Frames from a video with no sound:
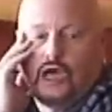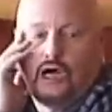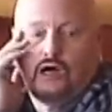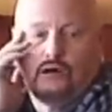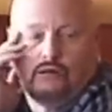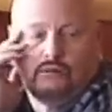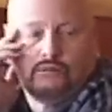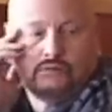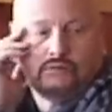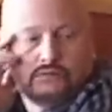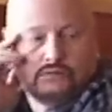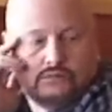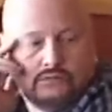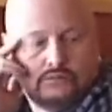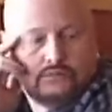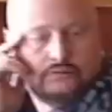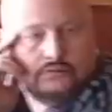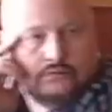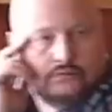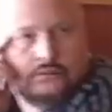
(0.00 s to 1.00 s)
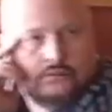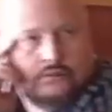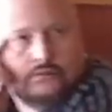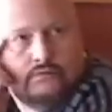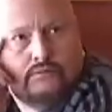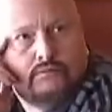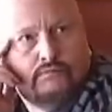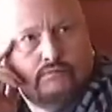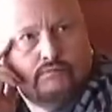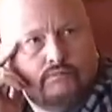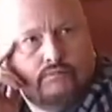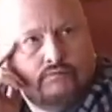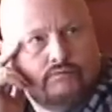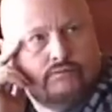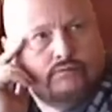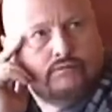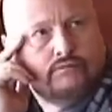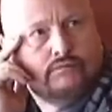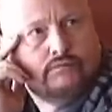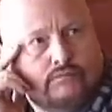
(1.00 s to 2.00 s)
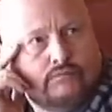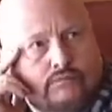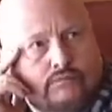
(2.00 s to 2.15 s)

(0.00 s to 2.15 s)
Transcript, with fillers: have made some lasting impressions.